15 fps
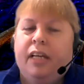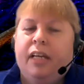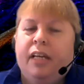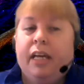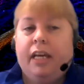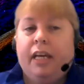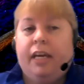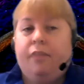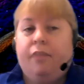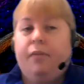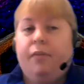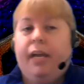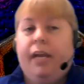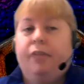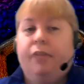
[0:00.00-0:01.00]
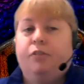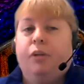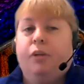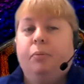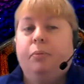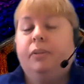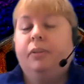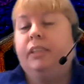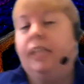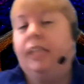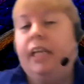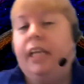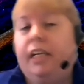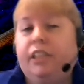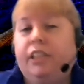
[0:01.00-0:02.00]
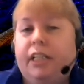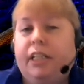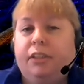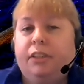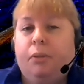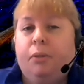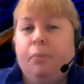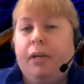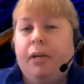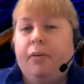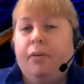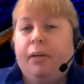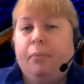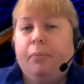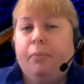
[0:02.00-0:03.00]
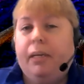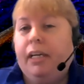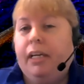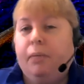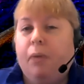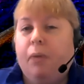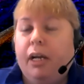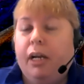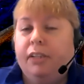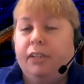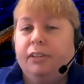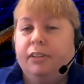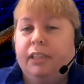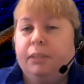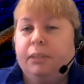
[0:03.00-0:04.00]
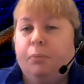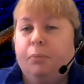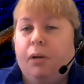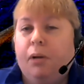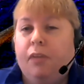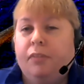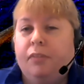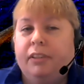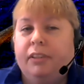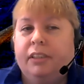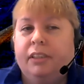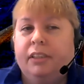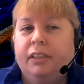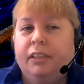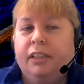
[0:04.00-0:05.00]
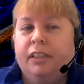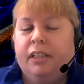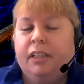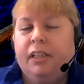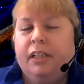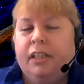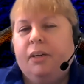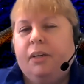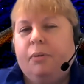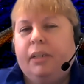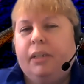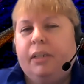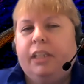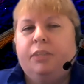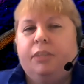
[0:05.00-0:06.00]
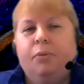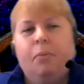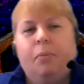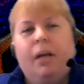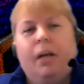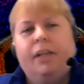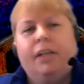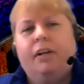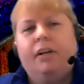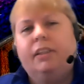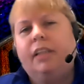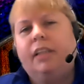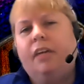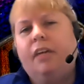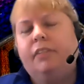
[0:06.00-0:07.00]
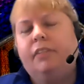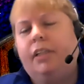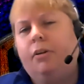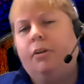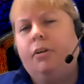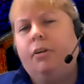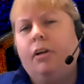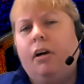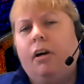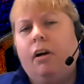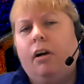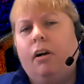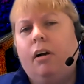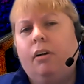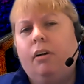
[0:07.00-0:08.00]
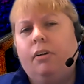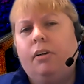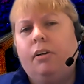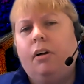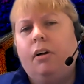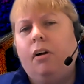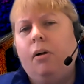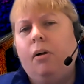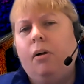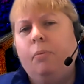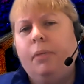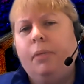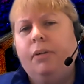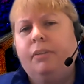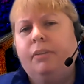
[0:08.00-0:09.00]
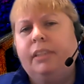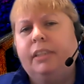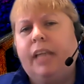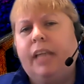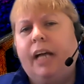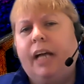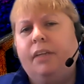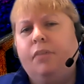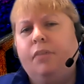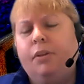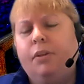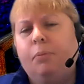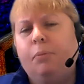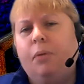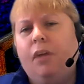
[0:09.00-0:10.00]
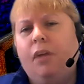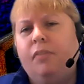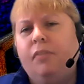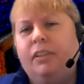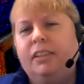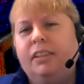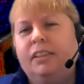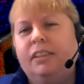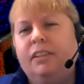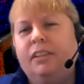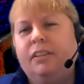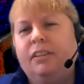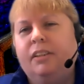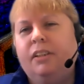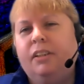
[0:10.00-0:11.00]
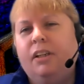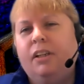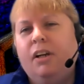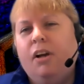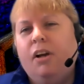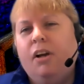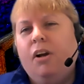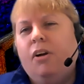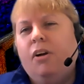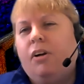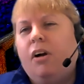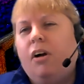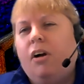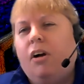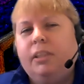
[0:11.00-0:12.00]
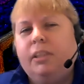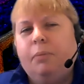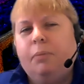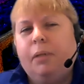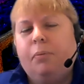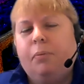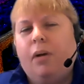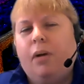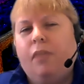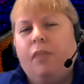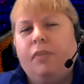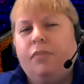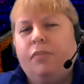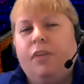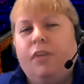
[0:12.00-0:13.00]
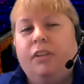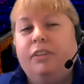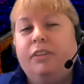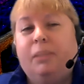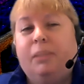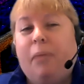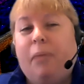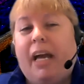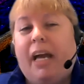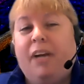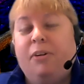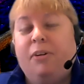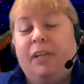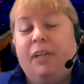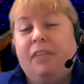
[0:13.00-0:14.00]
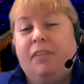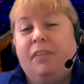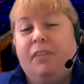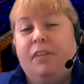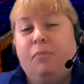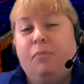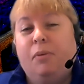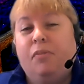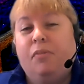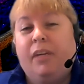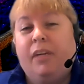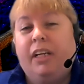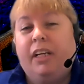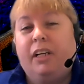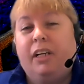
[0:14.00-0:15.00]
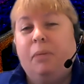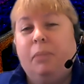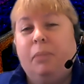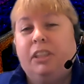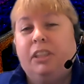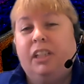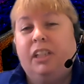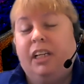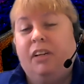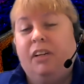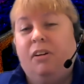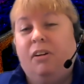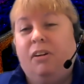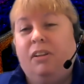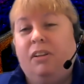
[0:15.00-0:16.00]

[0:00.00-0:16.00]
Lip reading: If we have trouble seeing gentle Mary, meek and mild as a prophet, we need to remind ourselves that her call mirrors that of other prophets. Her call to be a prophet follows the pattern even of prophetic commissioning call.